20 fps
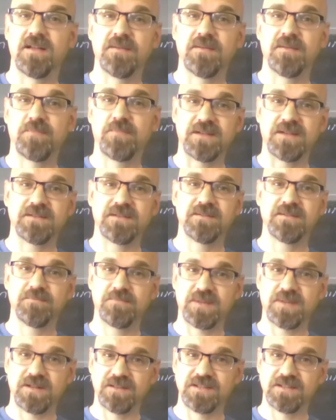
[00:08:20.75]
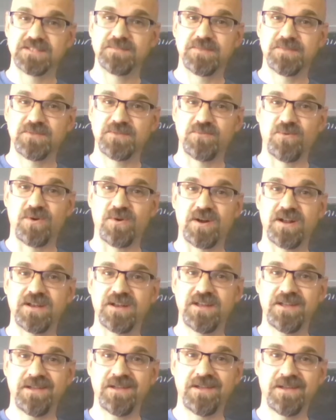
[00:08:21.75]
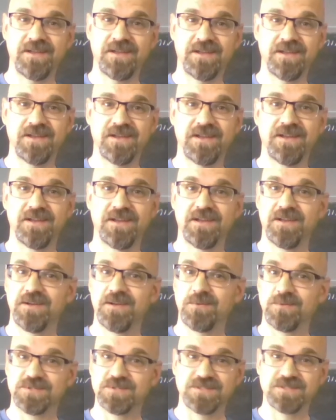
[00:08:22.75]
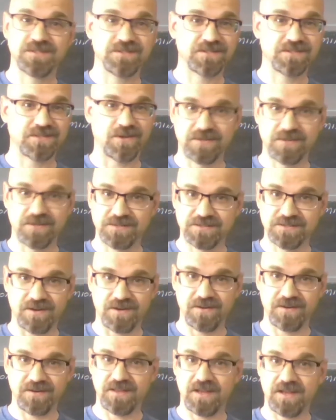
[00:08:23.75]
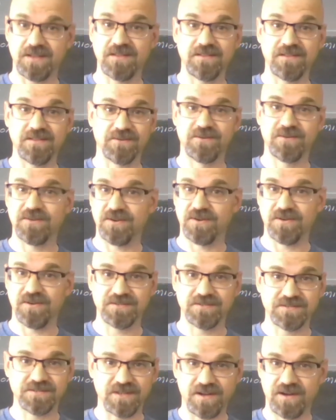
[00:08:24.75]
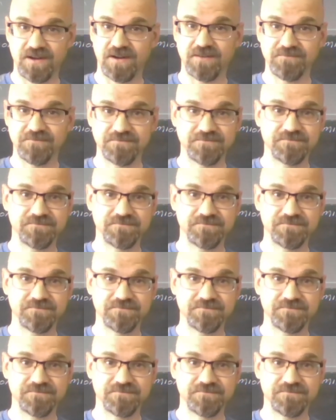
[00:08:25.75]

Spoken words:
But Elizabeth Warren was so concerned that little girls are